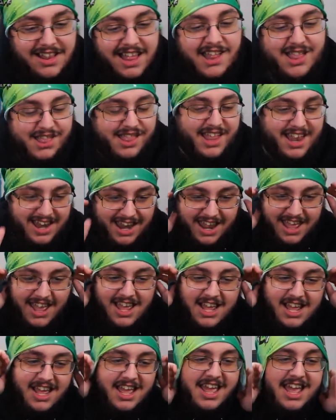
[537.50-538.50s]
Listen,
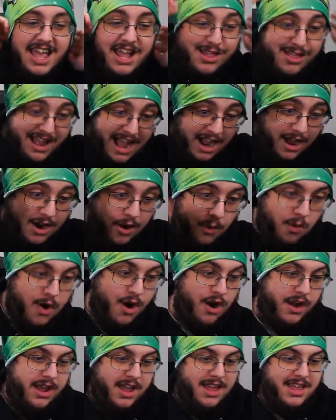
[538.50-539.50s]
it's not going to
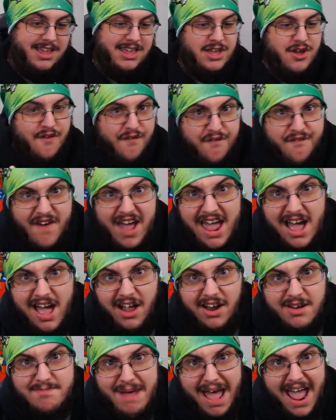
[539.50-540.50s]
work. You
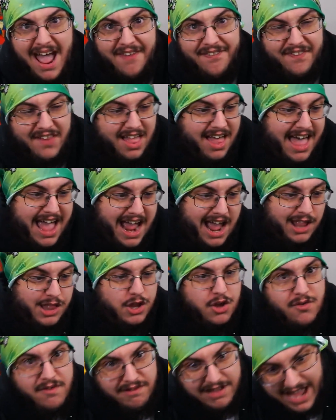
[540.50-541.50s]
failed math class.
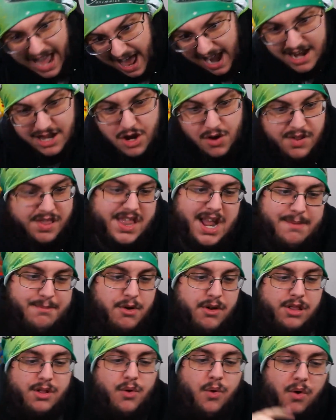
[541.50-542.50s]
You got to do
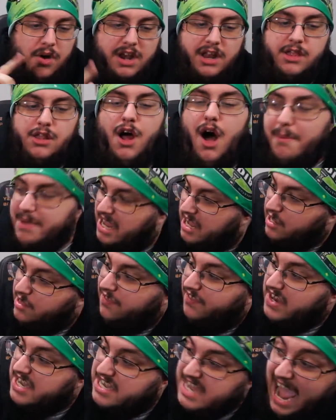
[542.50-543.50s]
summer school, and it's all because of
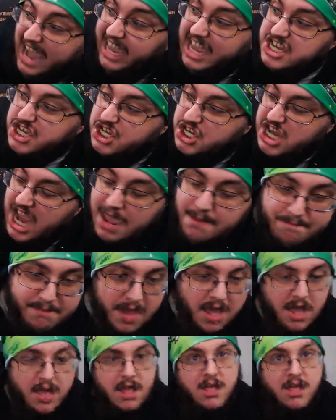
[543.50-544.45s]
the naked sheep.